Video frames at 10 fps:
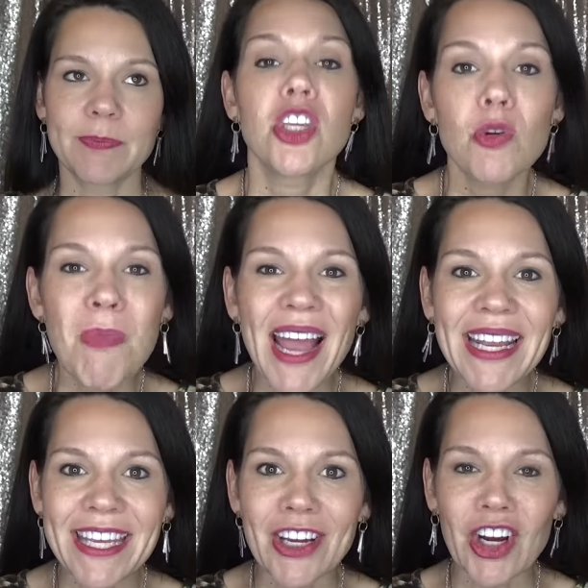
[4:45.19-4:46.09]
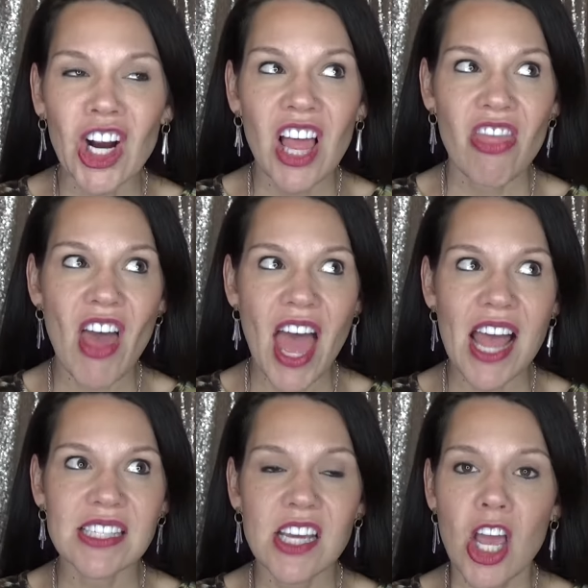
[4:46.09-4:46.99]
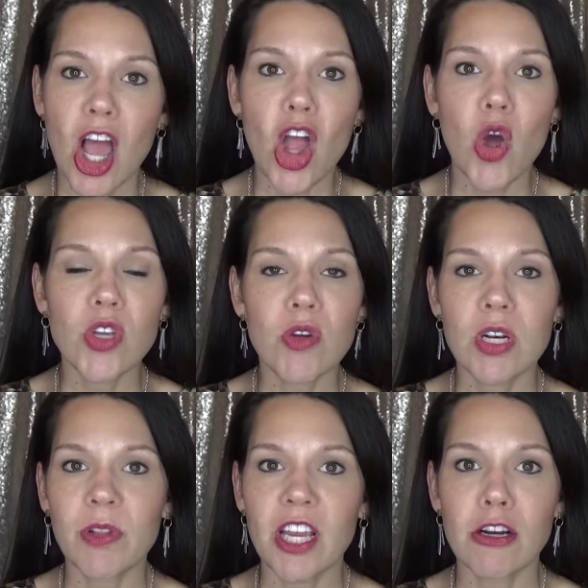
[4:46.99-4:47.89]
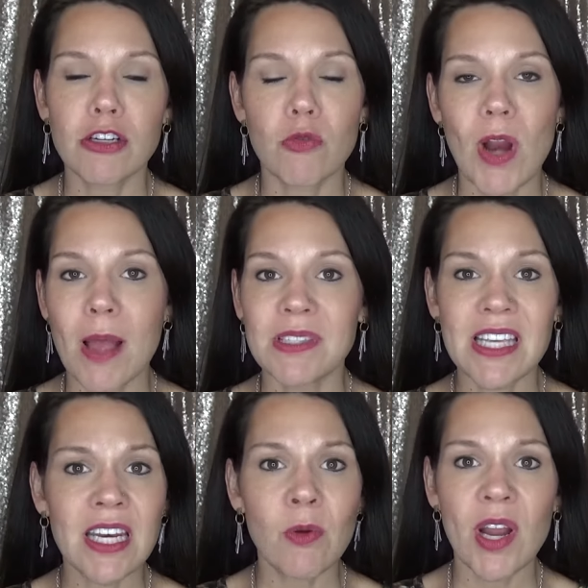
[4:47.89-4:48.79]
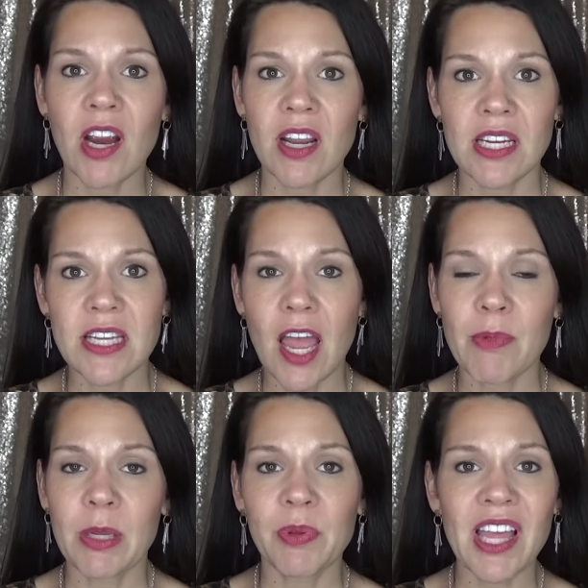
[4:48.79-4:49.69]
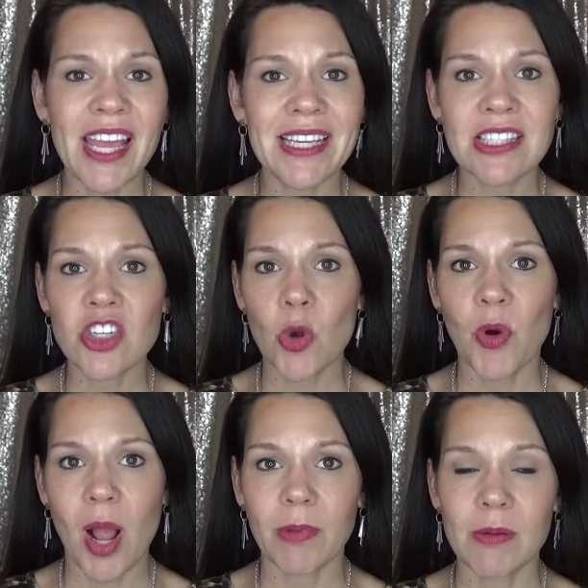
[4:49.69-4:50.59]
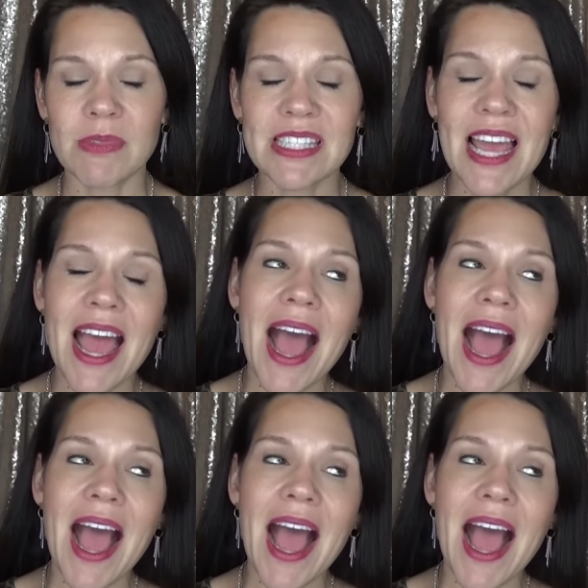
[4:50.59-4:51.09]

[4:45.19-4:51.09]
You might hear that, oh, you can apply your wraps anywhere, anytime, any place, no problems.